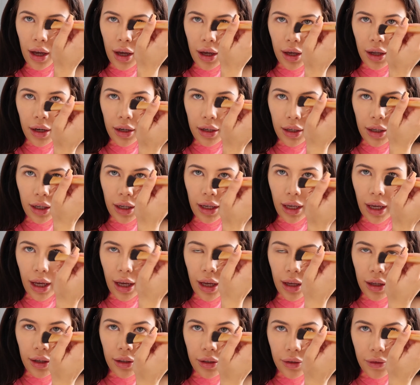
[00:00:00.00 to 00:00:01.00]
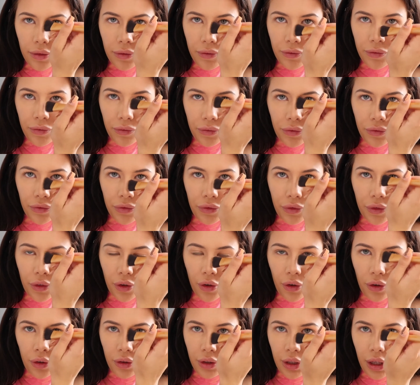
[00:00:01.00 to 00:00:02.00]
And again
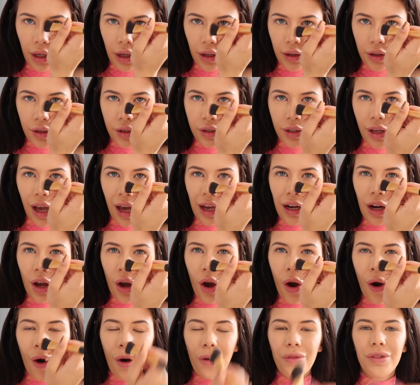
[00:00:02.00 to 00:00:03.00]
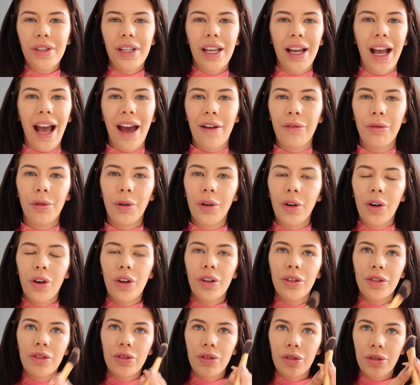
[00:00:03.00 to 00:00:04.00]
on the other side. Obviously everyone
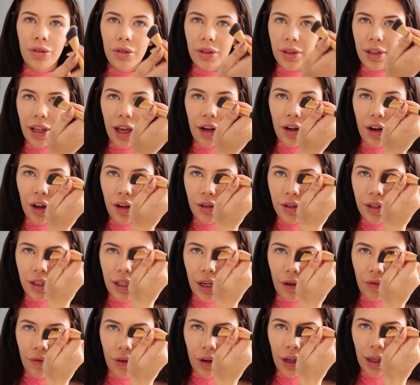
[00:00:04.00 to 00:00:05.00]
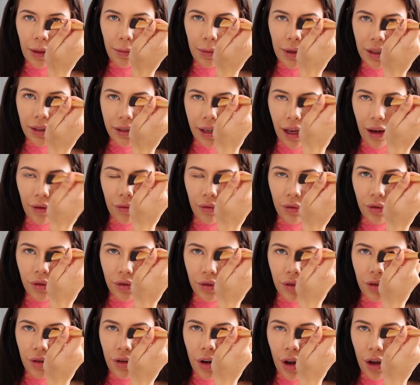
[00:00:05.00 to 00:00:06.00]
contours their nose differently because
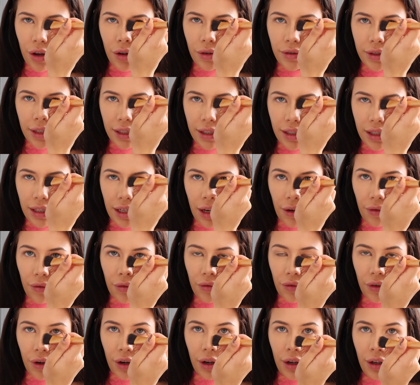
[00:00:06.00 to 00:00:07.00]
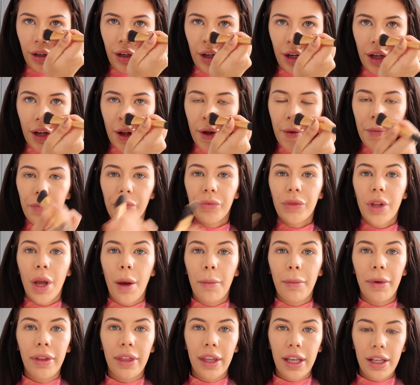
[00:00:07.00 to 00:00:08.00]
everyone's nose is different,
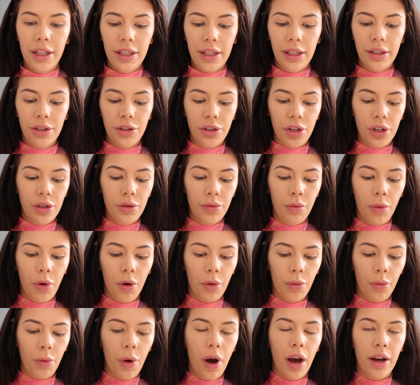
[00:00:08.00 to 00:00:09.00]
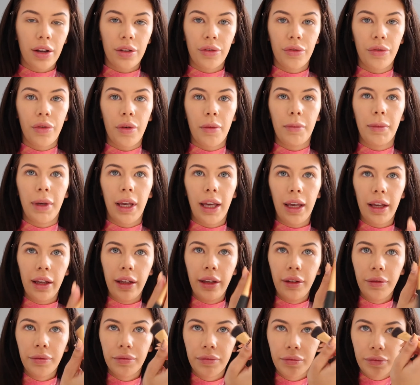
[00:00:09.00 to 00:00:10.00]
but this is just what works for
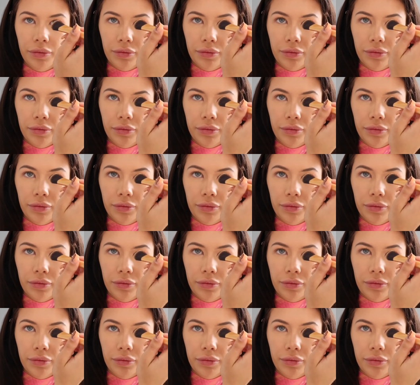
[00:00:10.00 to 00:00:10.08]
me.